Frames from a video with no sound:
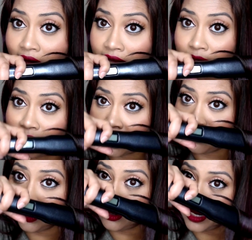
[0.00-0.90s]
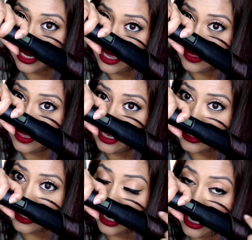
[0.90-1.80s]
Otherwise, if you do it like this,
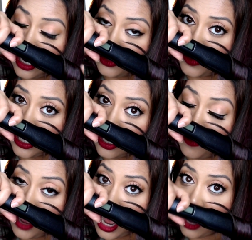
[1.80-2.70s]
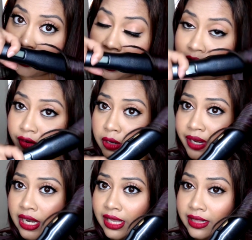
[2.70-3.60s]
the hairs will come out, and if you do
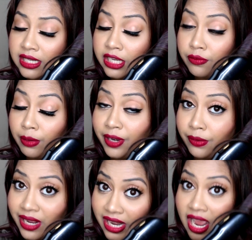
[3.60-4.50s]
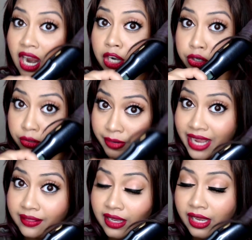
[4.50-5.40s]
it like this, it will be really hard to
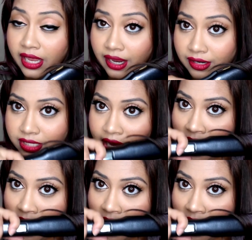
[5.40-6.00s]
drag the hairs.